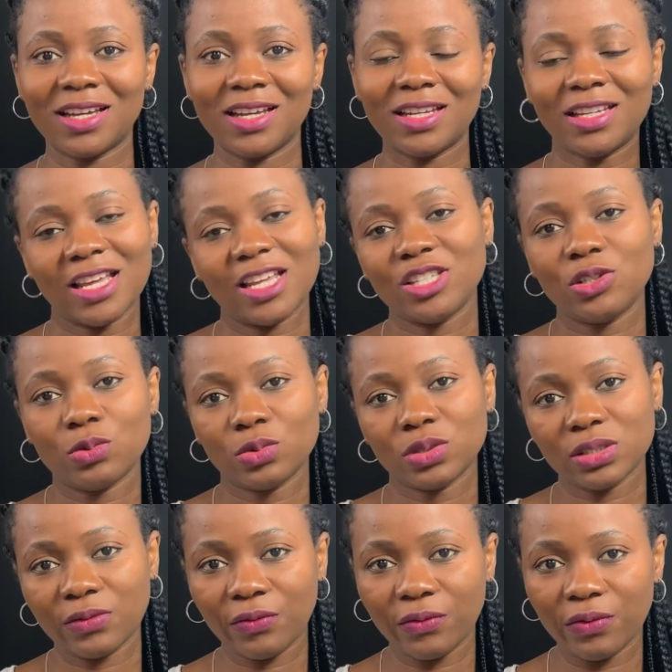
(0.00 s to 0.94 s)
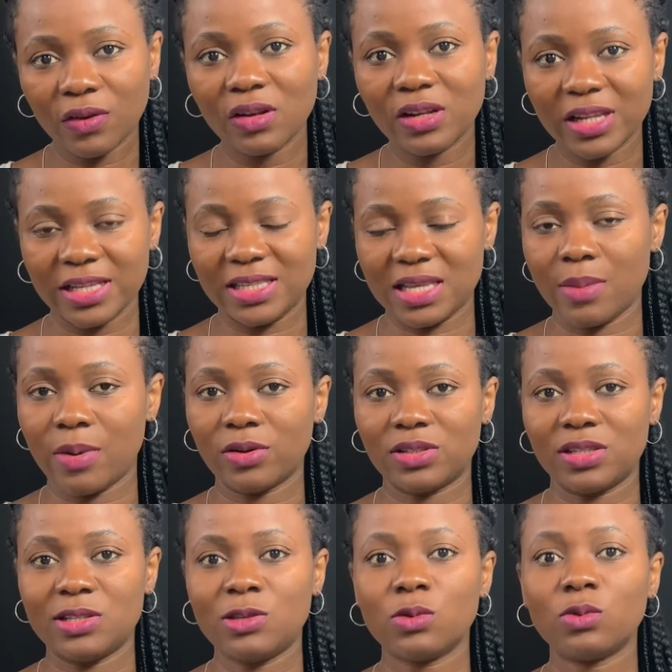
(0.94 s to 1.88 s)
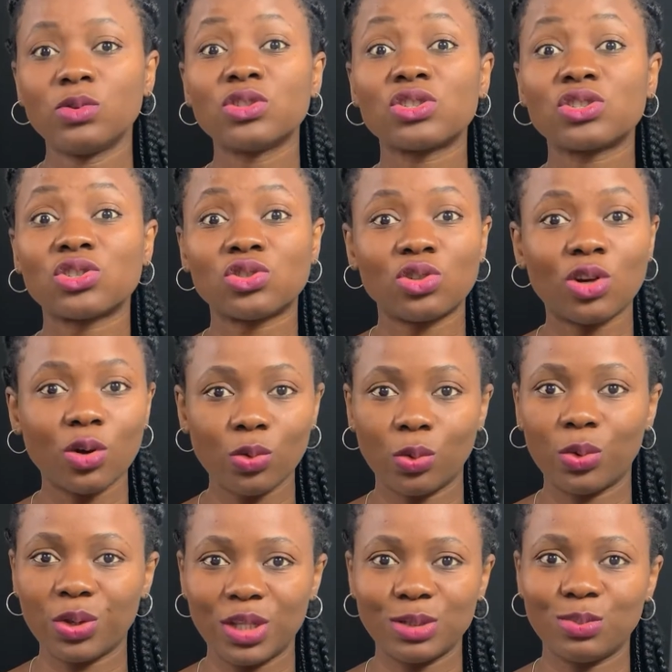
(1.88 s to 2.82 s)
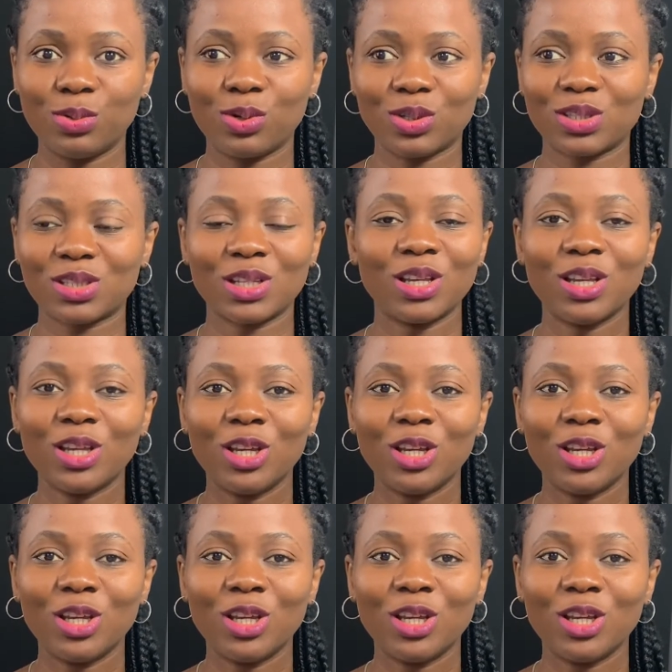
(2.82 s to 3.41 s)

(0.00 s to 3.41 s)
then you won't feel lazy about it. You won't struggle with it, because